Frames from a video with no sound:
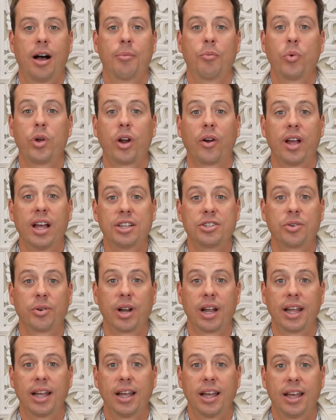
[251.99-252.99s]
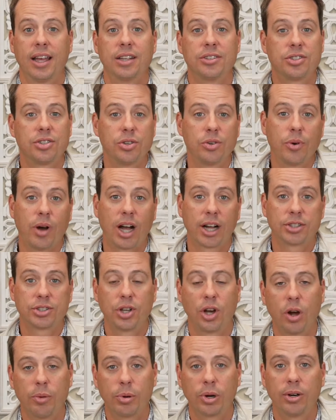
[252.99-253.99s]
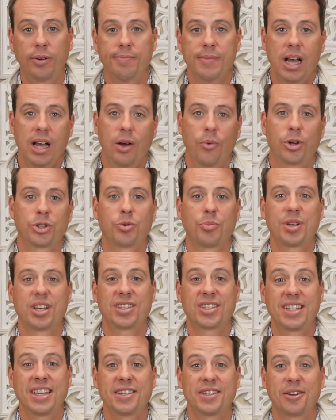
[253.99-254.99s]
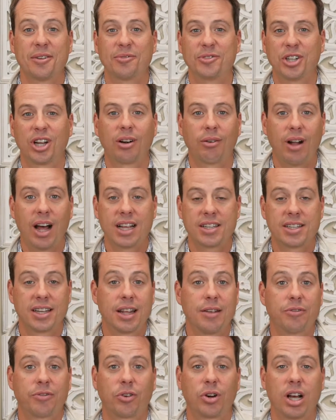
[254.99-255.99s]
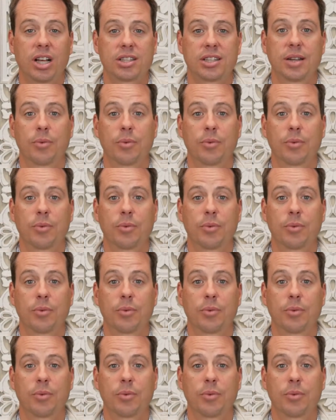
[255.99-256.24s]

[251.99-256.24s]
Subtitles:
We are entering into October, which will be a season of generosity for us.